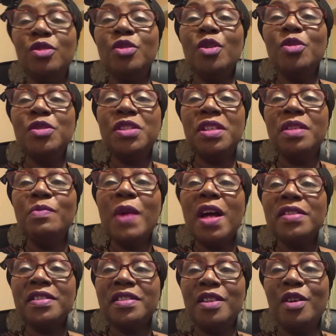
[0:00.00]
see
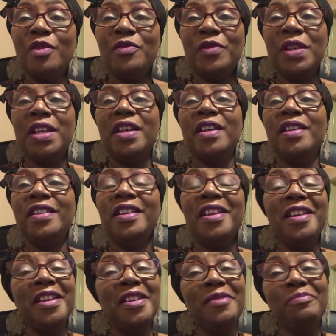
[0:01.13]
myself in.
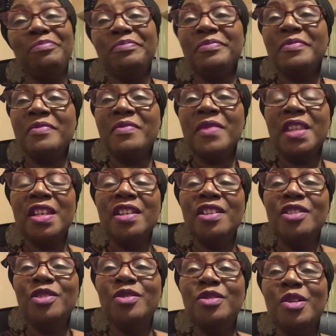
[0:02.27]
And,
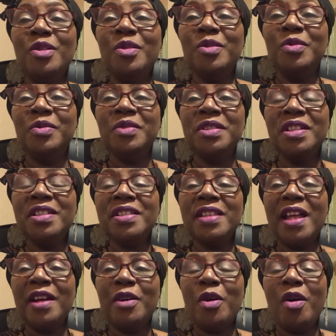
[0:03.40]
just like
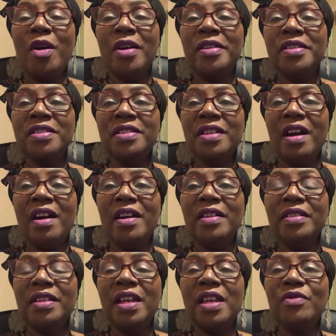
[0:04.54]
artists, God
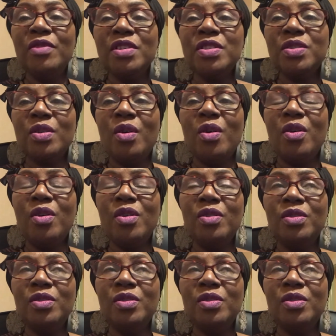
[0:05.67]
gave us all